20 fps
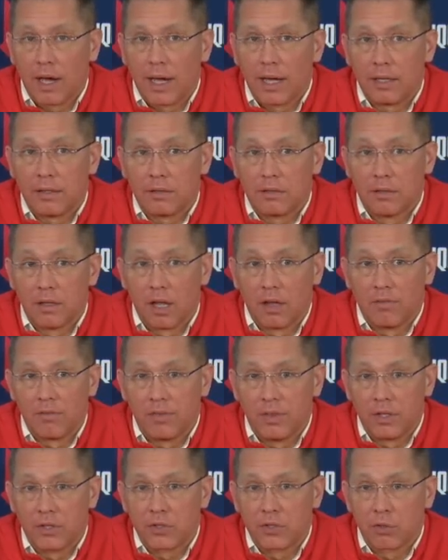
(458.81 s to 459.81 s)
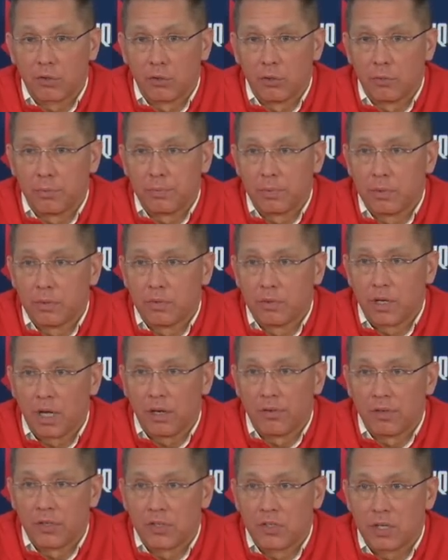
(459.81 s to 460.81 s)
I love this group,
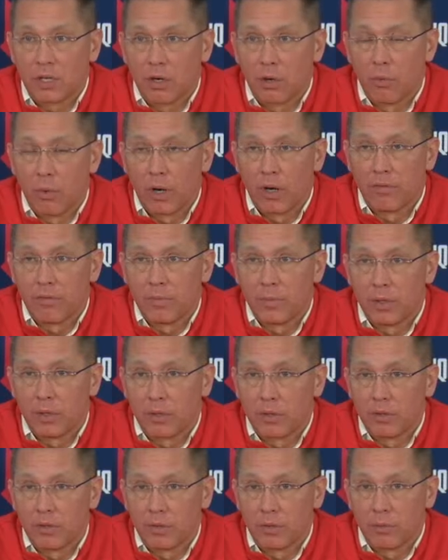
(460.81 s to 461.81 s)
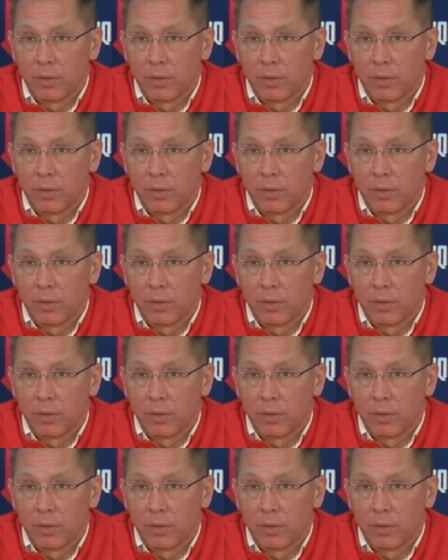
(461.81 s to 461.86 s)
every single one of them.